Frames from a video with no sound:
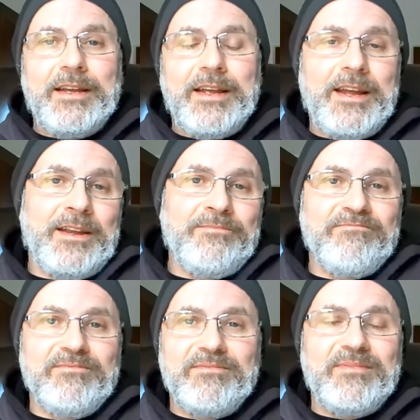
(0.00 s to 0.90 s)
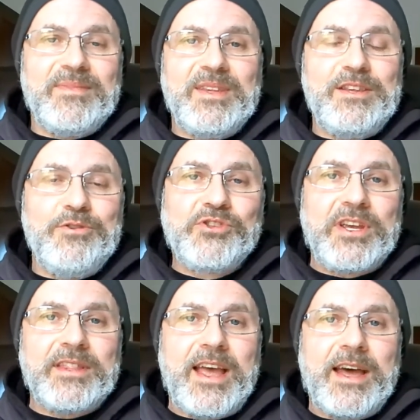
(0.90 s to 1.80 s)
And
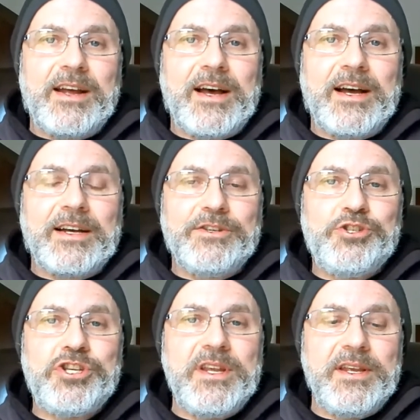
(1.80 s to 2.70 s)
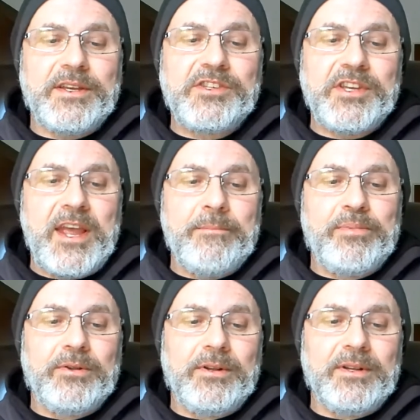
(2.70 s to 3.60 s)
using that G
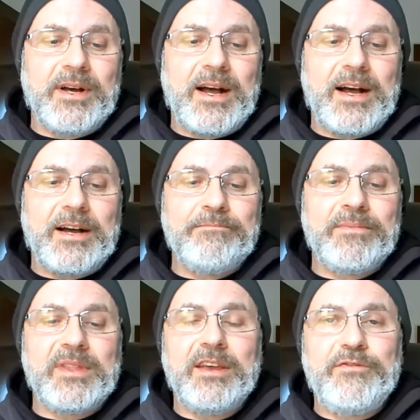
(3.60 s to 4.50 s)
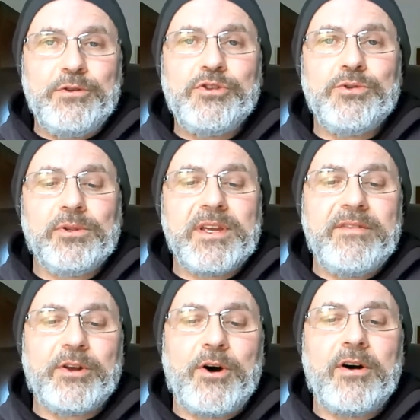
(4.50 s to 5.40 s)
example, if you do
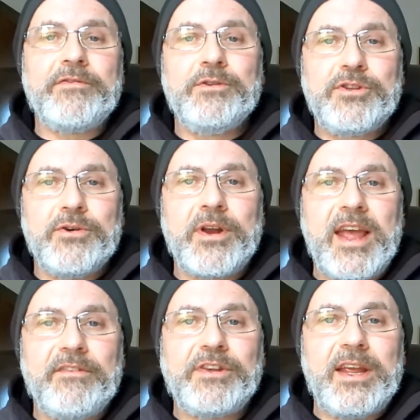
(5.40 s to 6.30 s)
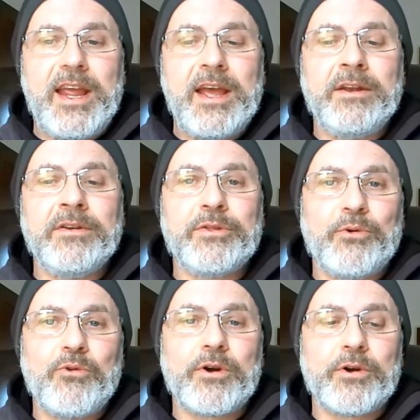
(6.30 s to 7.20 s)
leave it off, you don't have to end the
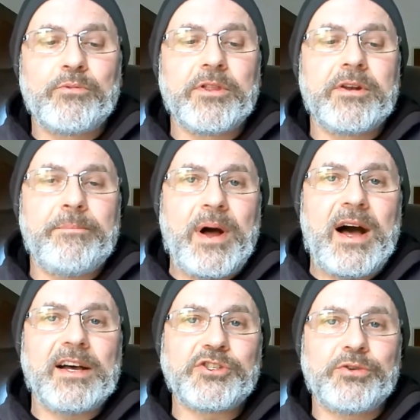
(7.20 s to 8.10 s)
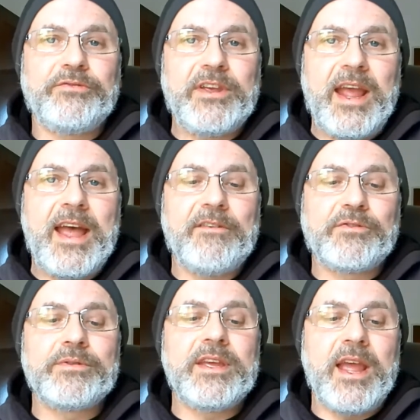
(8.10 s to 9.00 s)
word with an apostrophe
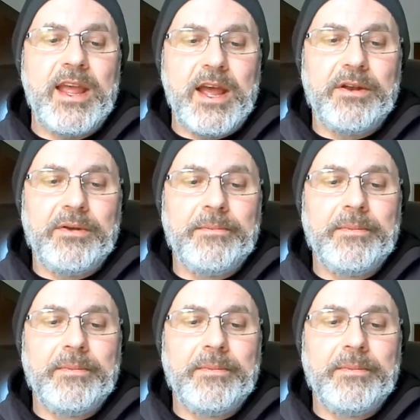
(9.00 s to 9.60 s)
after the N.